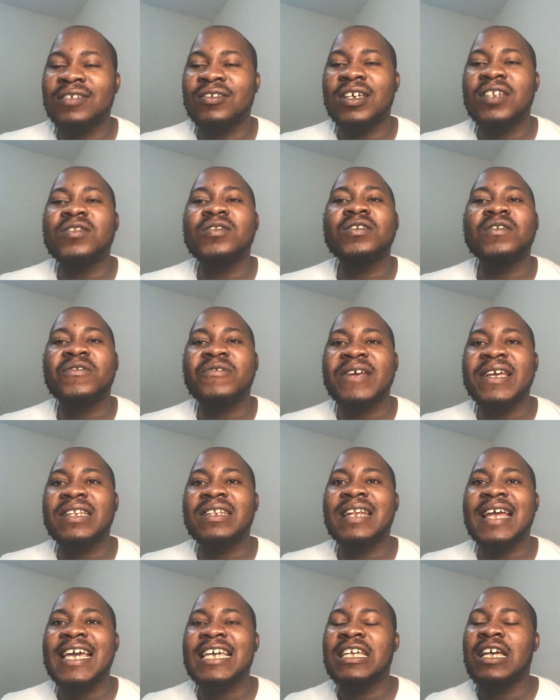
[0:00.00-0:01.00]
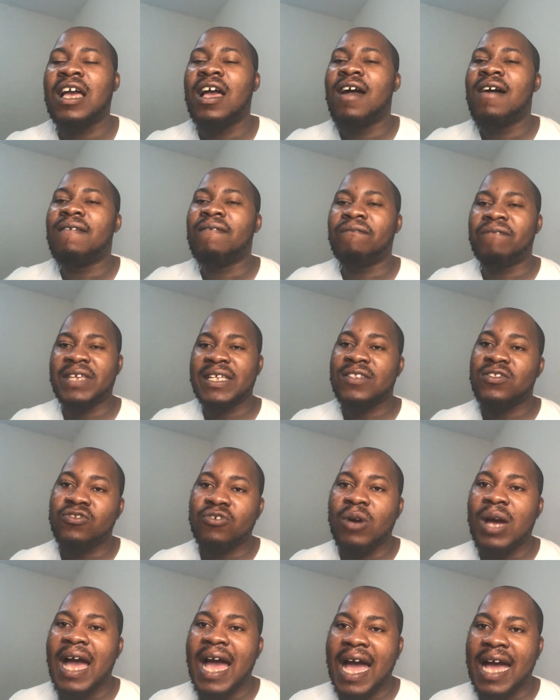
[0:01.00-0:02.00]
actually to create like
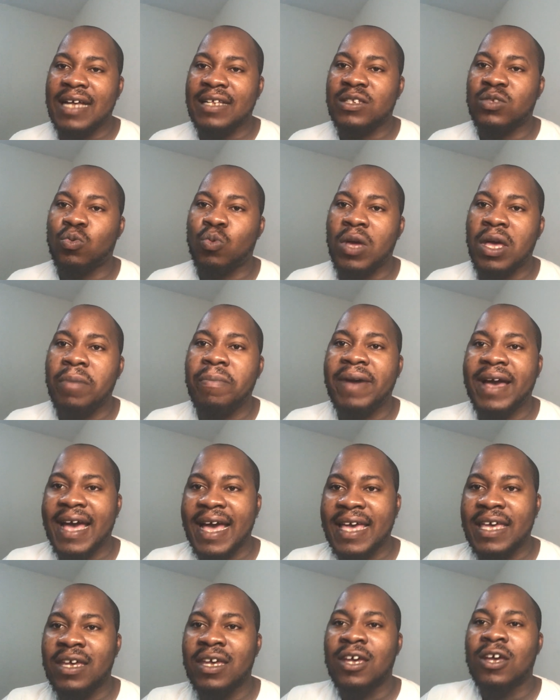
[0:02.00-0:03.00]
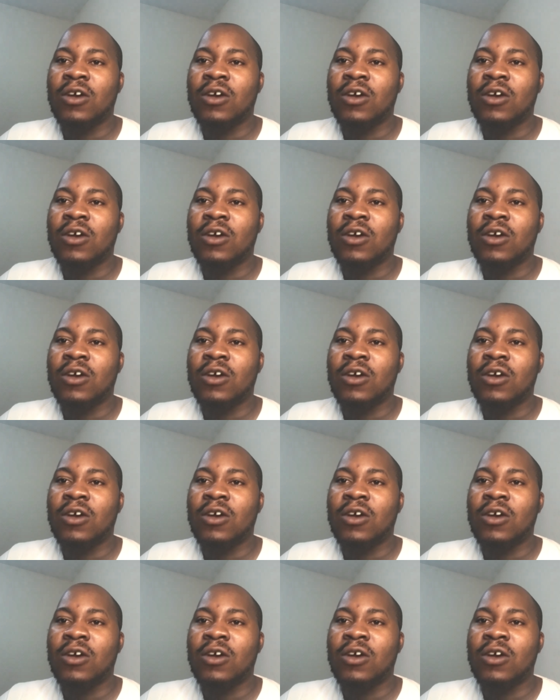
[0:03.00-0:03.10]
video ads whereby